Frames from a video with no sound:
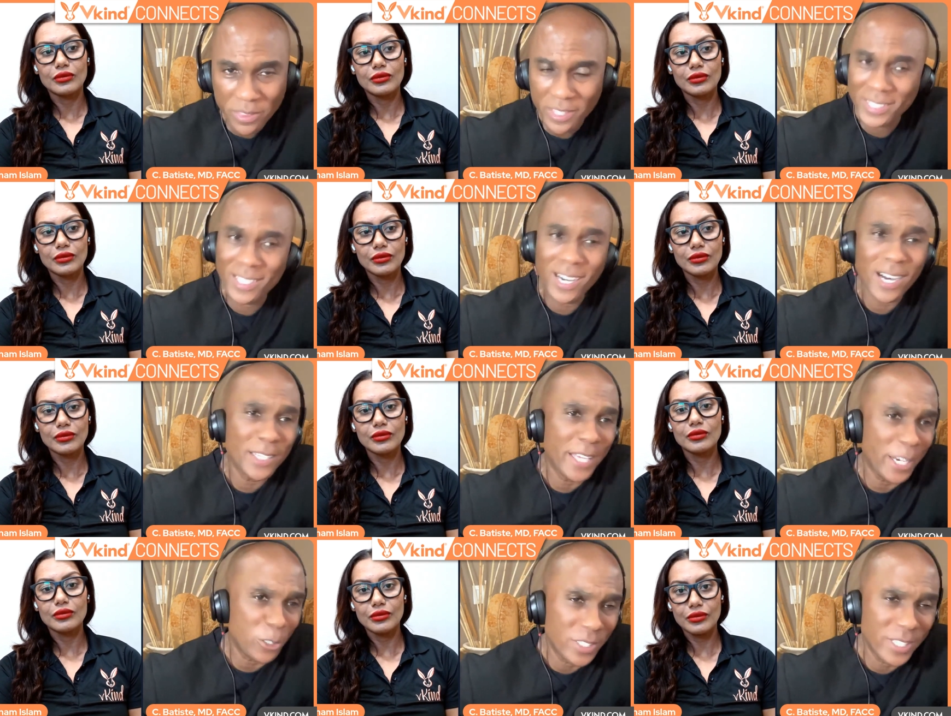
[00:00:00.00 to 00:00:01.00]

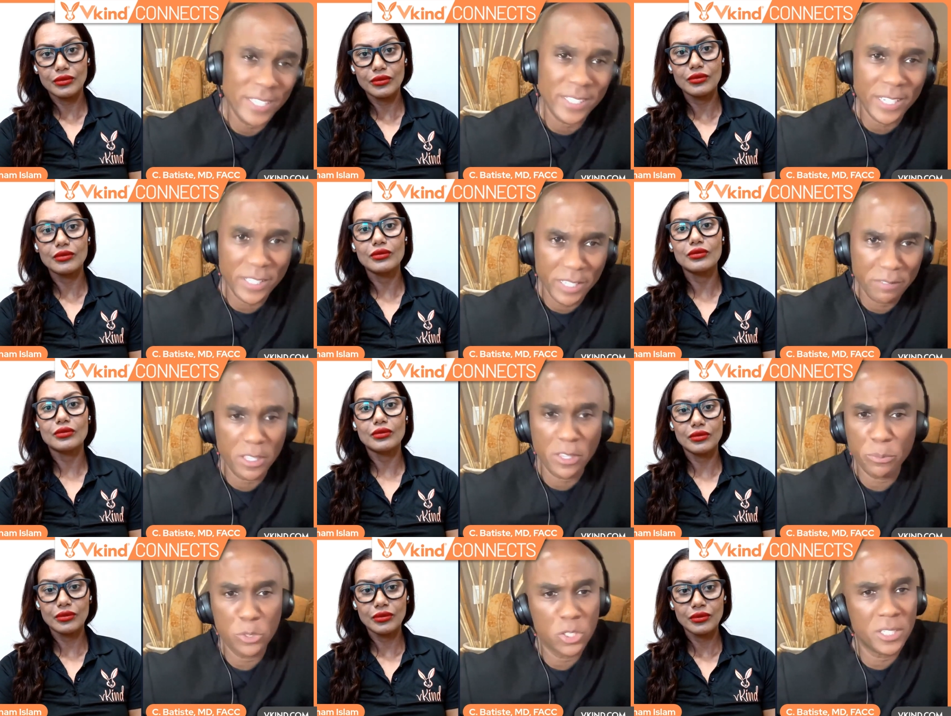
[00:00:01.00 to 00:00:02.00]
Speaker 1: non-exercise activity
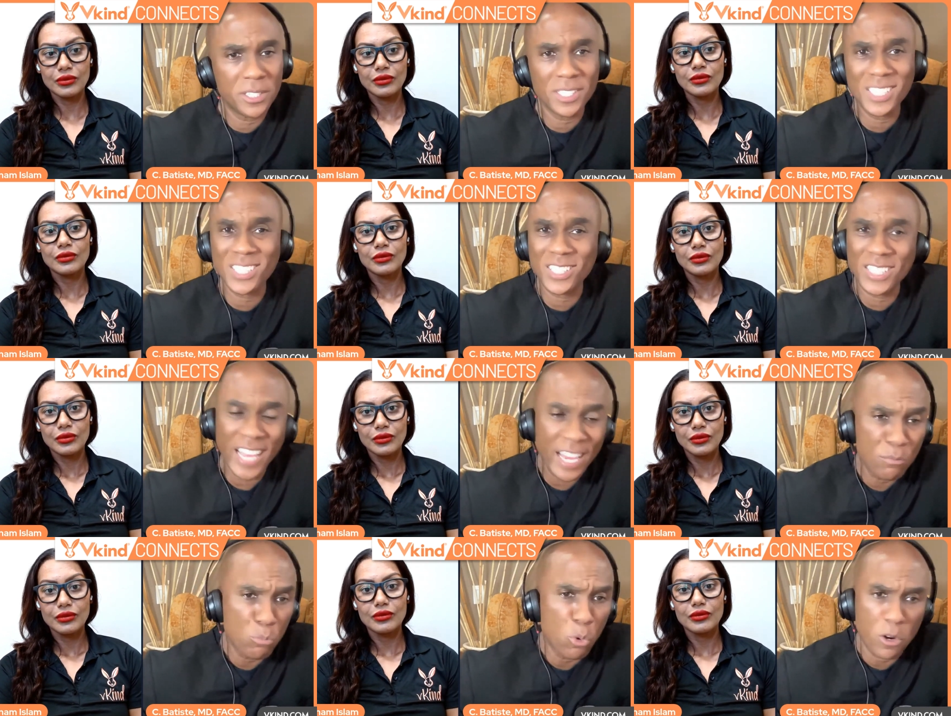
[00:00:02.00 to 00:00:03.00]
thermogenesis,
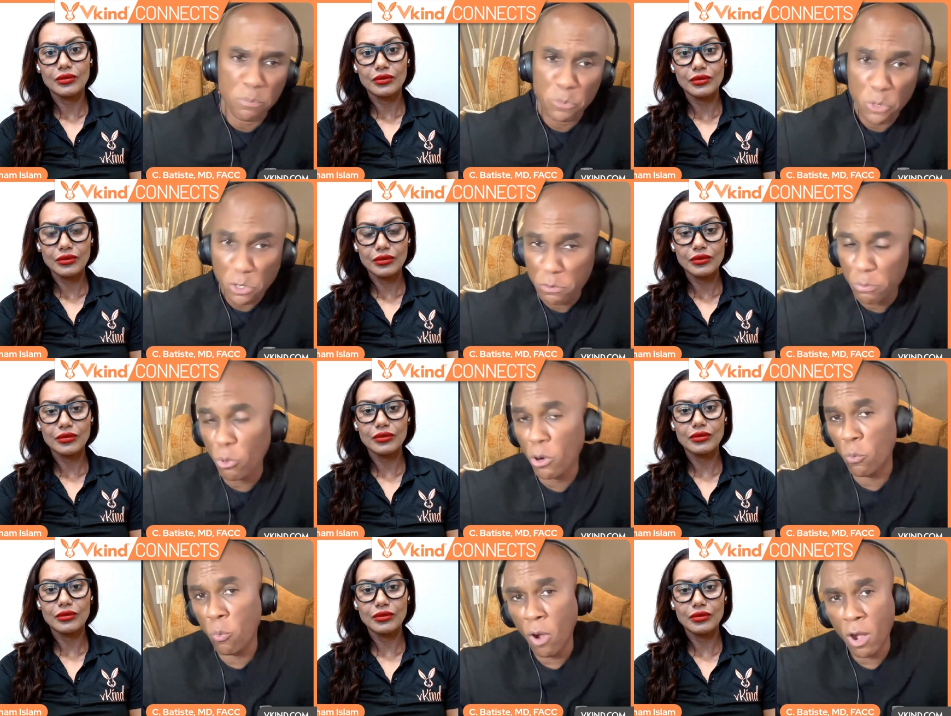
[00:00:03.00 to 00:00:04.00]
stand more, move more,
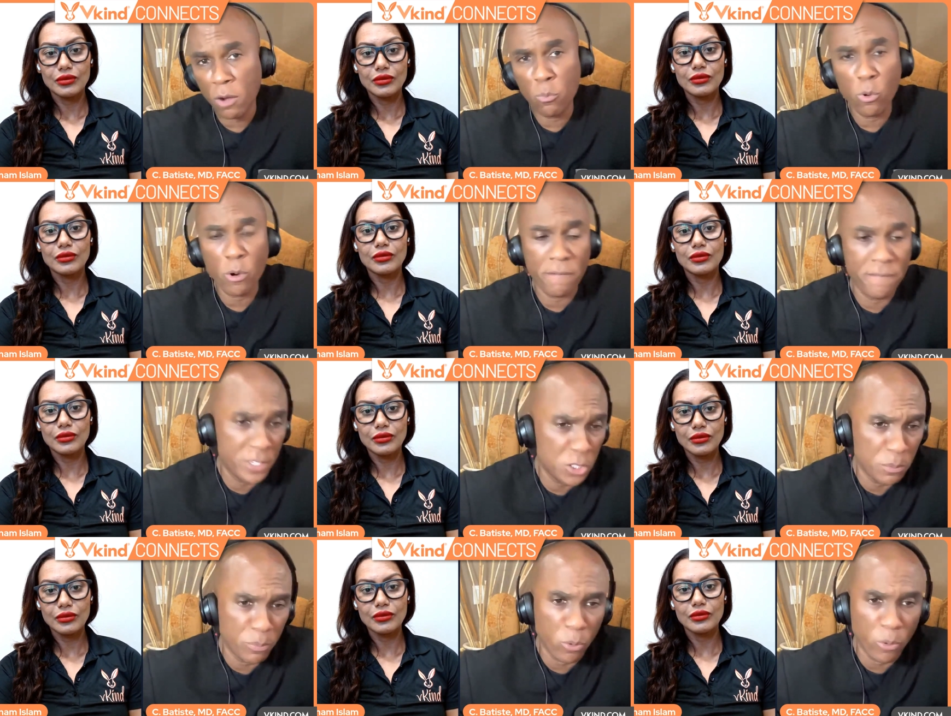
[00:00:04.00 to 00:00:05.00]
walk more,
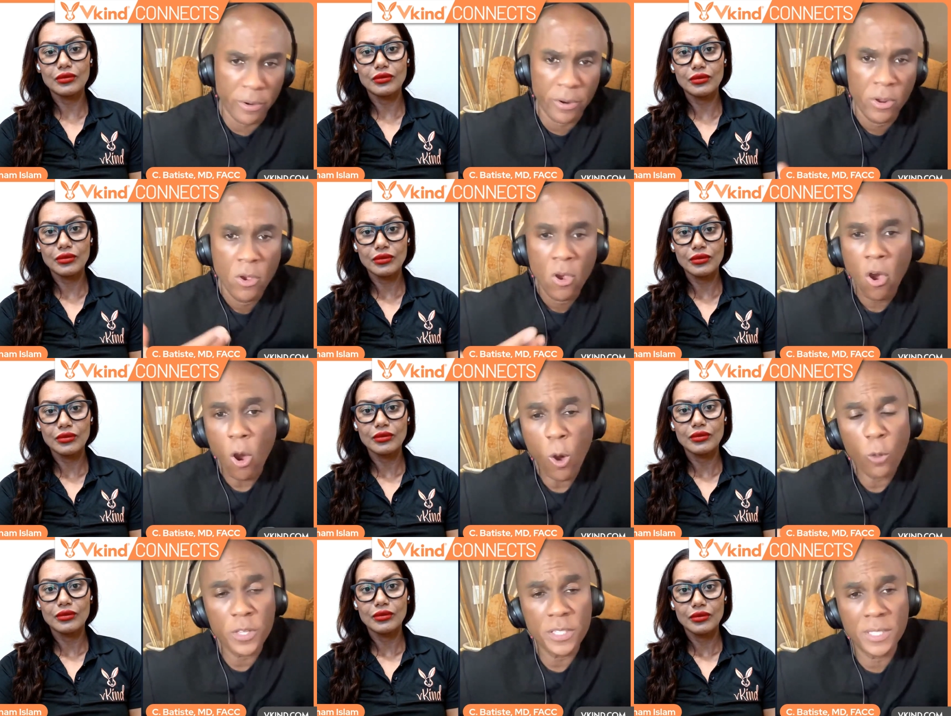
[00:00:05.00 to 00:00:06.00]
fidget more. All
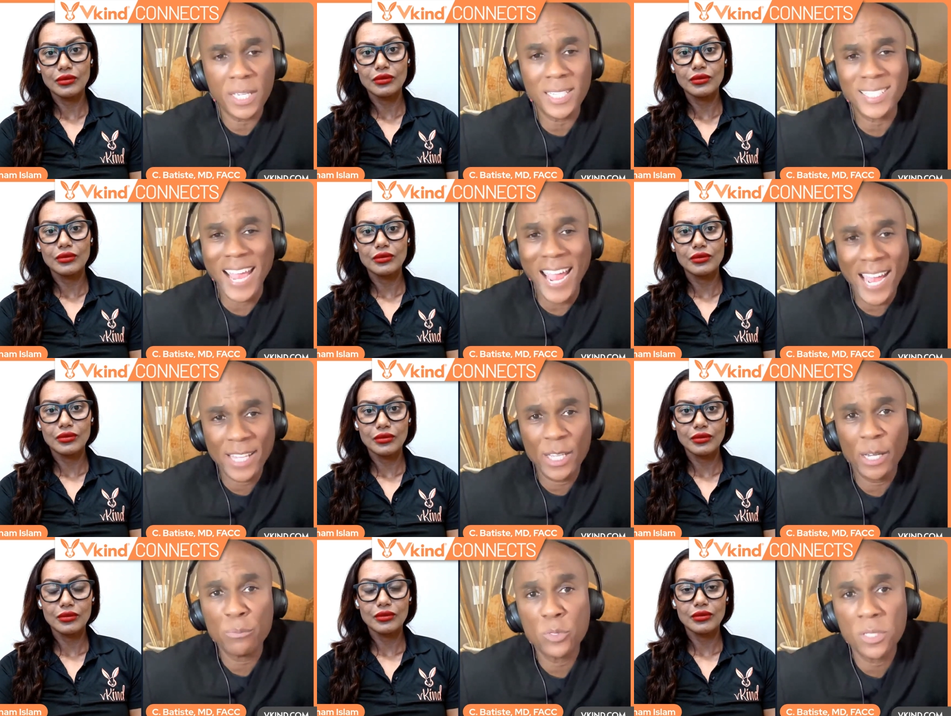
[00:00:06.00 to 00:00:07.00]
these things add
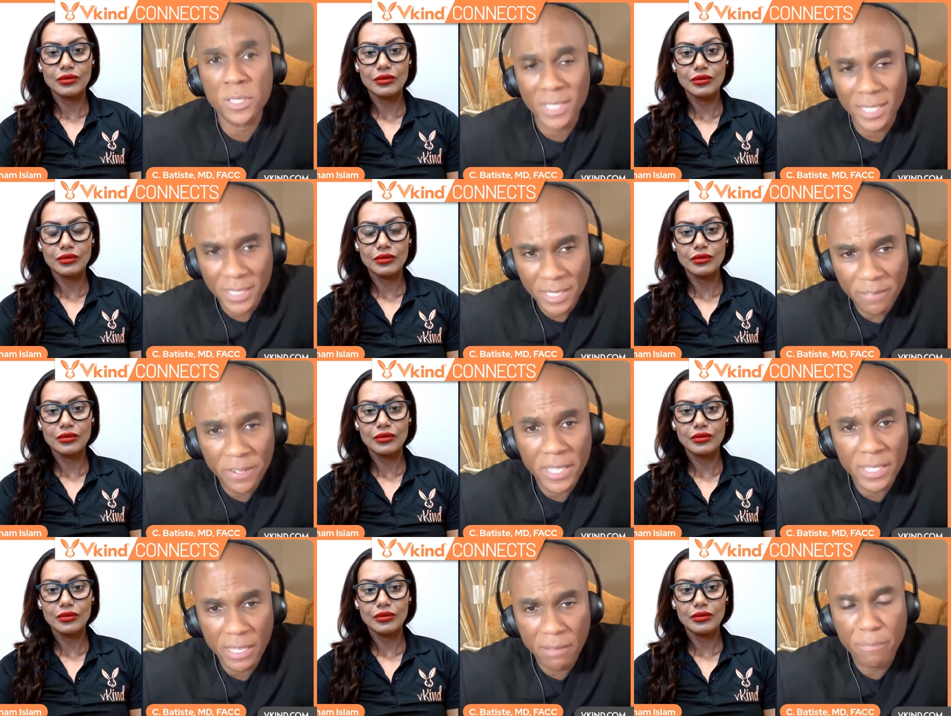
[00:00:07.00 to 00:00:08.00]
up to
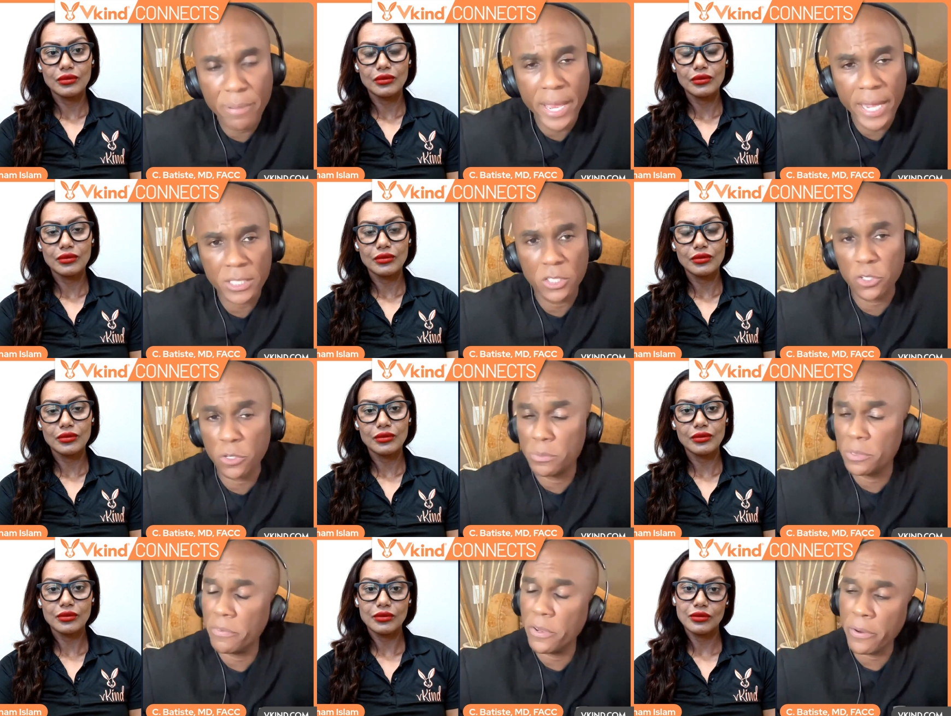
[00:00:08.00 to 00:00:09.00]
significant impact in terms
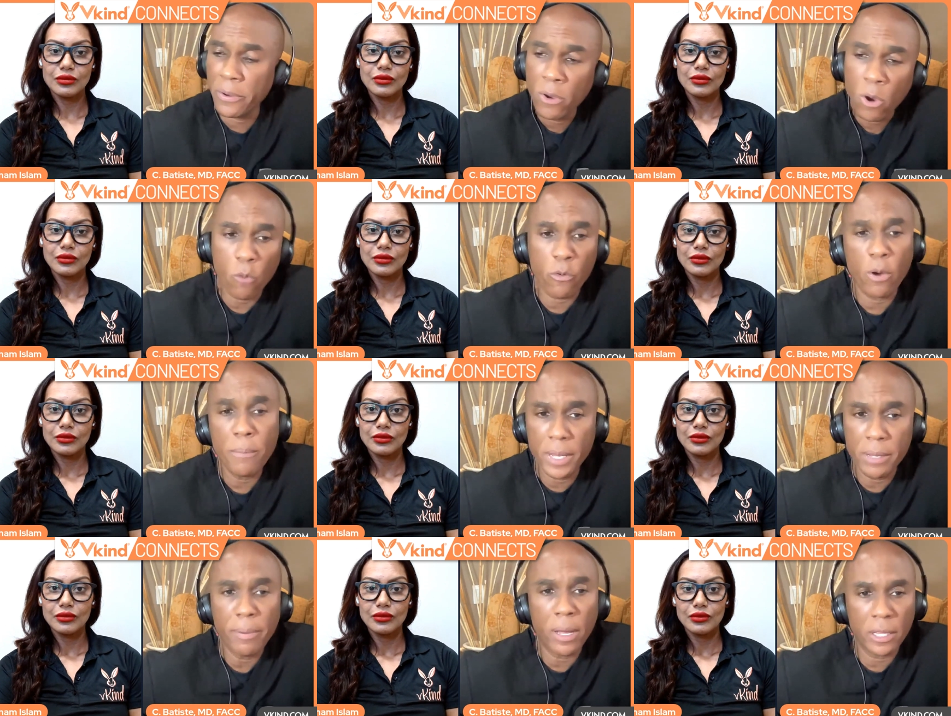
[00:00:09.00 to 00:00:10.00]
your overall med
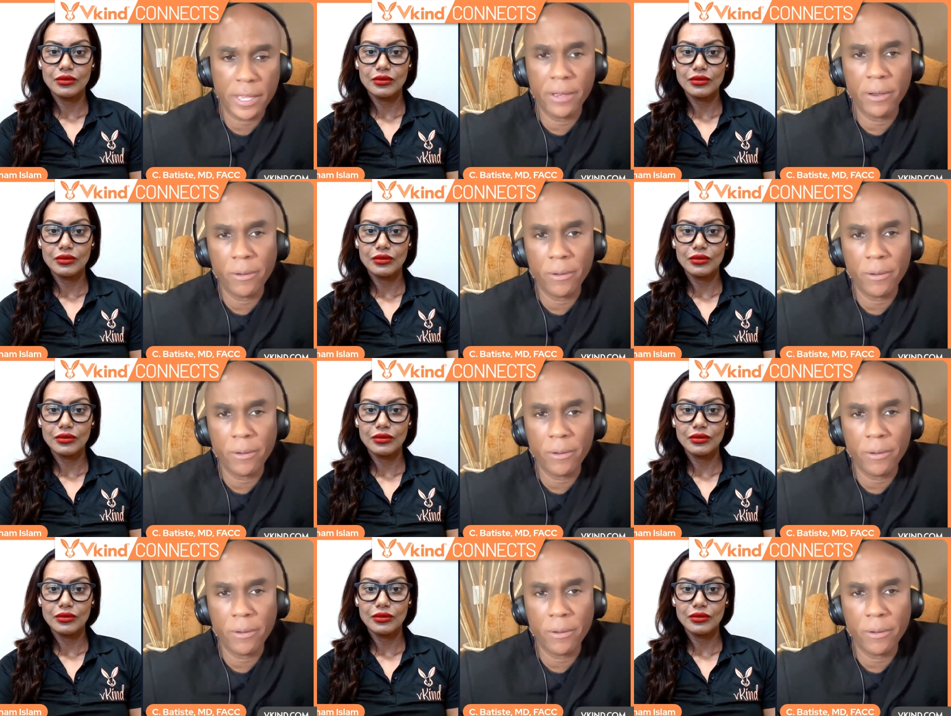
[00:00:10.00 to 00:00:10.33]
health. So.